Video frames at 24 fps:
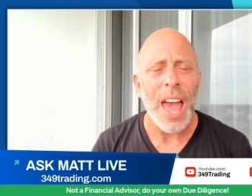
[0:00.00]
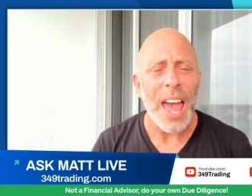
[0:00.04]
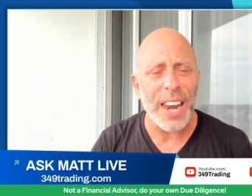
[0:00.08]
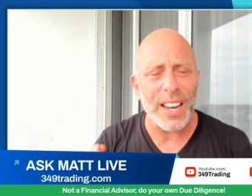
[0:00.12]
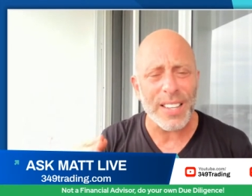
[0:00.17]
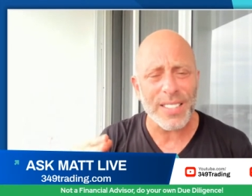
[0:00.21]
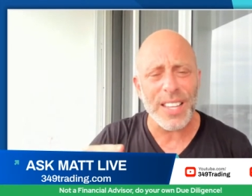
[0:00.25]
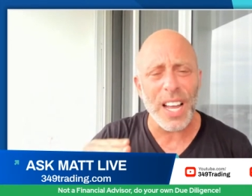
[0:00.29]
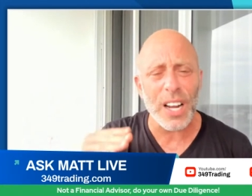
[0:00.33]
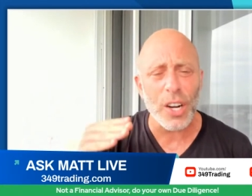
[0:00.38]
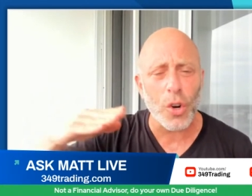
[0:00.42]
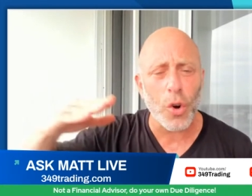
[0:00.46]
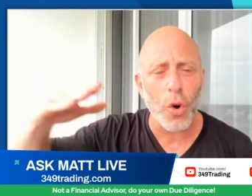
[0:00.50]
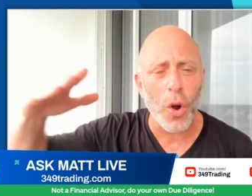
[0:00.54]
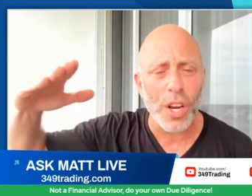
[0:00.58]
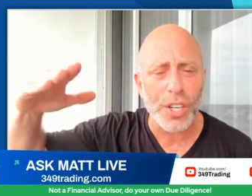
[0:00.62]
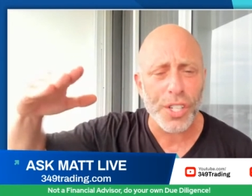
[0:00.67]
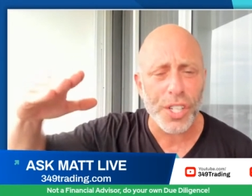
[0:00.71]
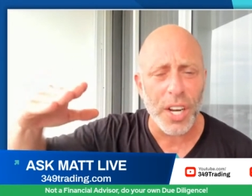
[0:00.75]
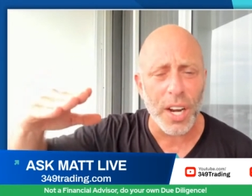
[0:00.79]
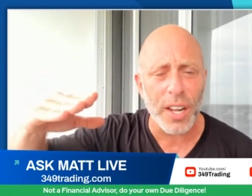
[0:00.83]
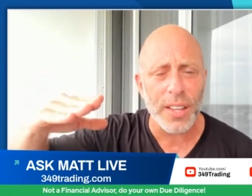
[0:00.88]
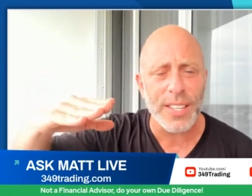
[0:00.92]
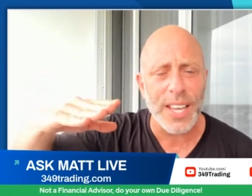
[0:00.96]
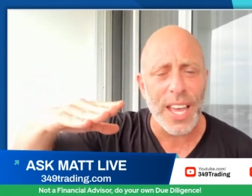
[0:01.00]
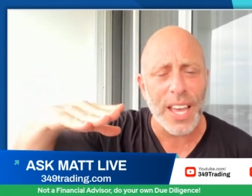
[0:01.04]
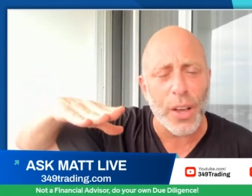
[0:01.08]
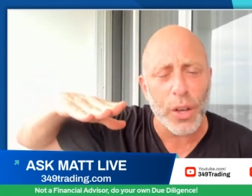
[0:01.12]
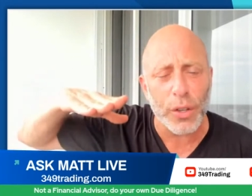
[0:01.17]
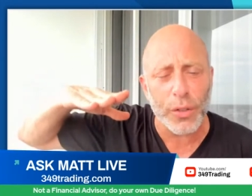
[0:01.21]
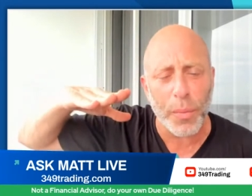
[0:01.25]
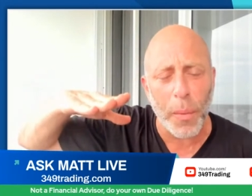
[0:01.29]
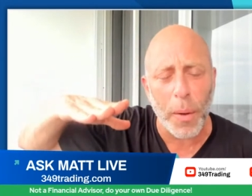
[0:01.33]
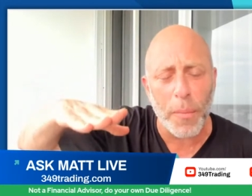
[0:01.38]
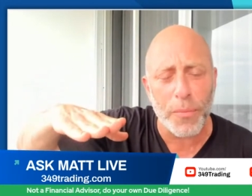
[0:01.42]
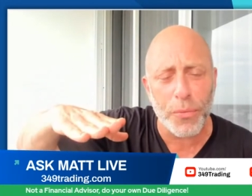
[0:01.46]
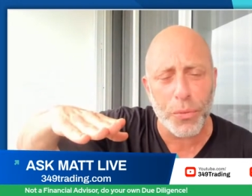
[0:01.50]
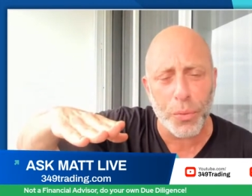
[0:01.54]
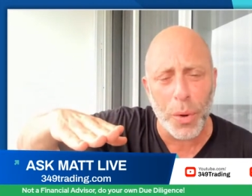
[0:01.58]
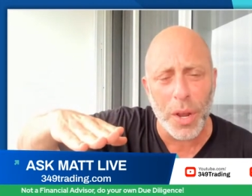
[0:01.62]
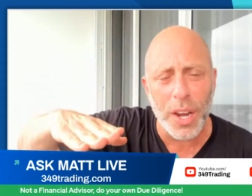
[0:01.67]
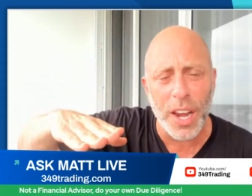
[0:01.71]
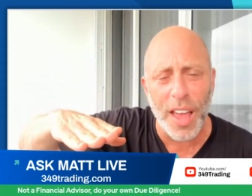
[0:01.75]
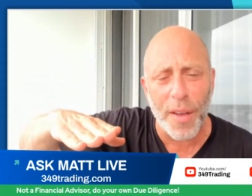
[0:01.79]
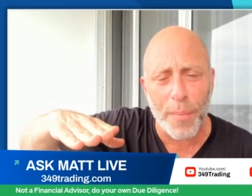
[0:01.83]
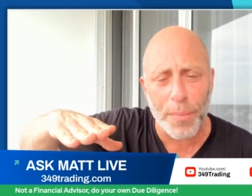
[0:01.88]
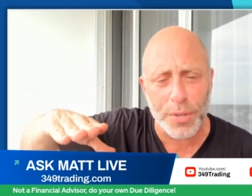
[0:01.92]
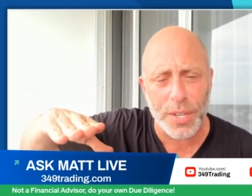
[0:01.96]
And it's not crushing on a day. It goes from up
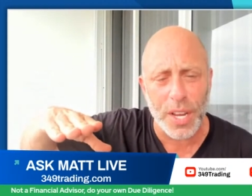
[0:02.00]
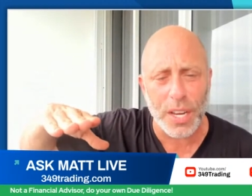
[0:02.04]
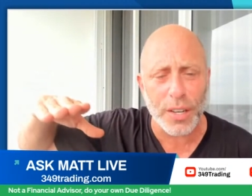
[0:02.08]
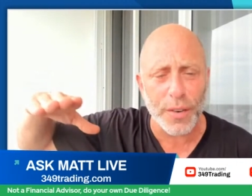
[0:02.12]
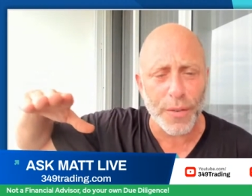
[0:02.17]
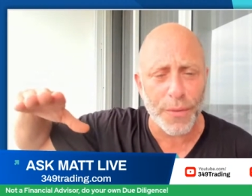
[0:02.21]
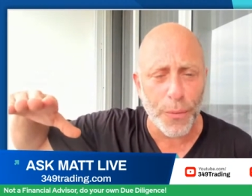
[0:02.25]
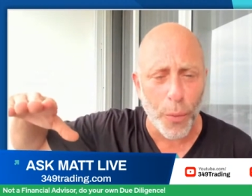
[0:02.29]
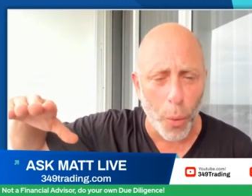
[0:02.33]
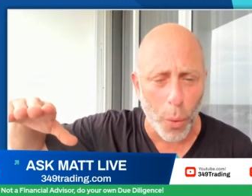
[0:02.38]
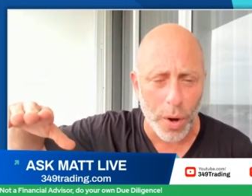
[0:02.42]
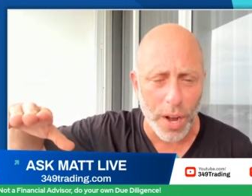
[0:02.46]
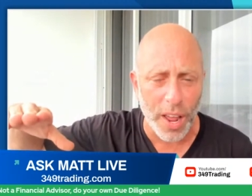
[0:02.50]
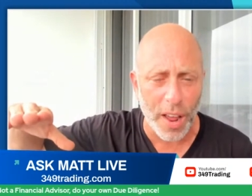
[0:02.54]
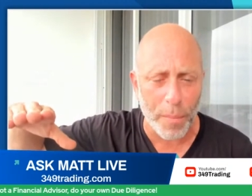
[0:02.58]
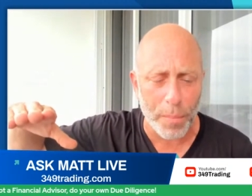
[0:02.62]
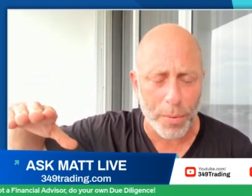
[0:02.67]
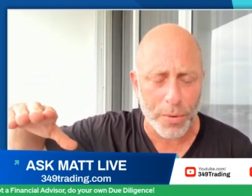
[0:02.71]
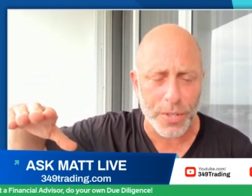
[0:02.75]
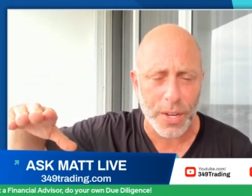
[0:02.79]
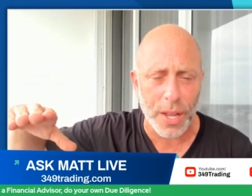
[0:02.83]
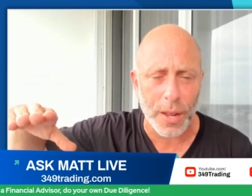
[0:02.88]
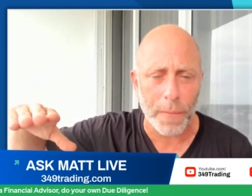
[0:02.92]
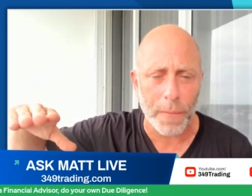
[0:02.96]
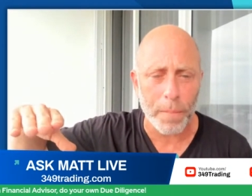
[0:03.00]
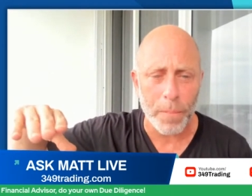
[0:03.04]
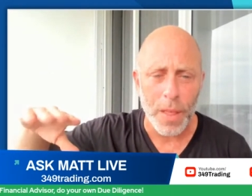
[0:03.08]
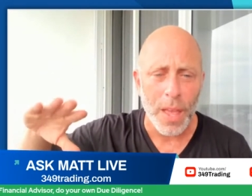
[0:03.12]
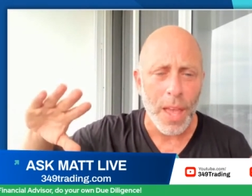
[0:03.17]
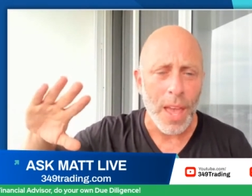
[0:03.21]
3.5% to 4.5%.